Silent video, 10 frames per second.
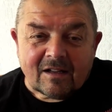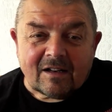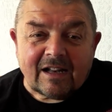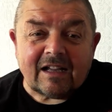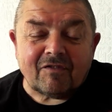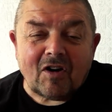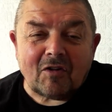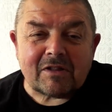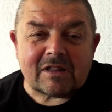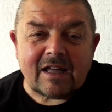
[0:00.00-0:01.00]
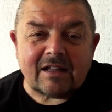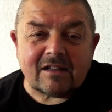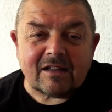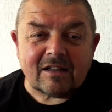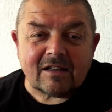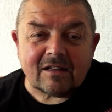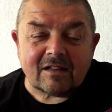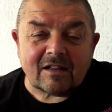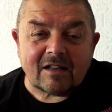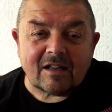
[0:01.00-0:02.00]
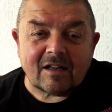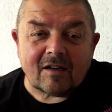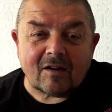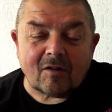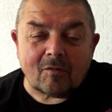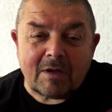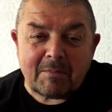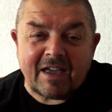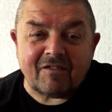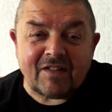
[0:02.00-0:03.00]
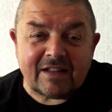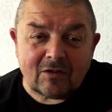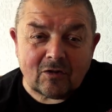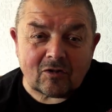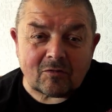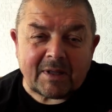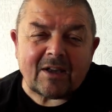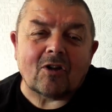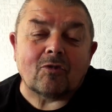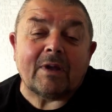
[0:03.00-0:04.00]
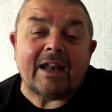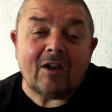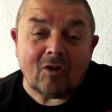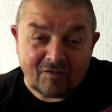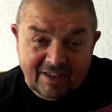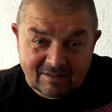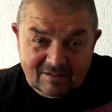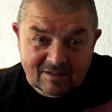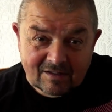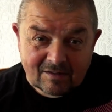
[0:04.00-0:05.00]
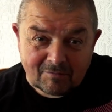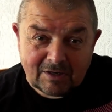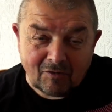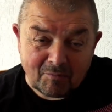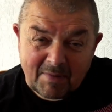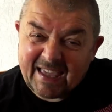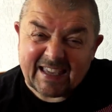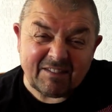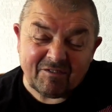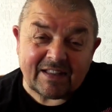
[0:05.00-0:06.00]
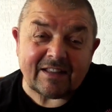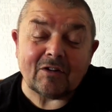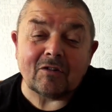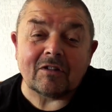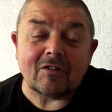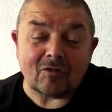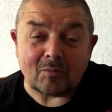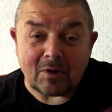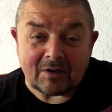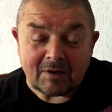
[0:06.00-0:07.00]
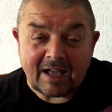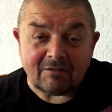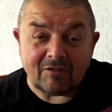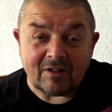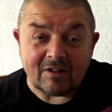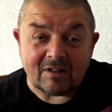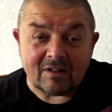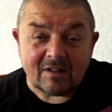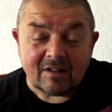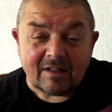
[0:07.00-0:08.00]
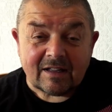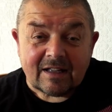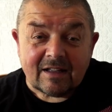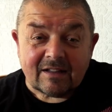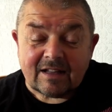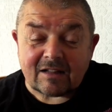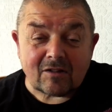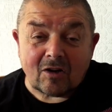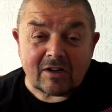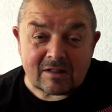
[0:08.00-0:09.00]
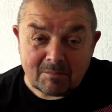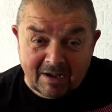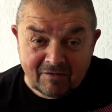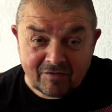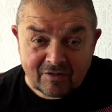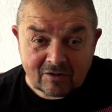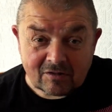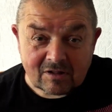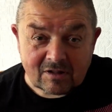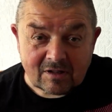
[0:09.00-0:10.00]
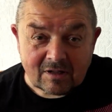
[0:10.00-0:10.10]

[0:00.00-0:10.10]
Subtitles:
Like I've always said, we make videos because we love it. We love making videos and just putting it out there. That's all it's about for us.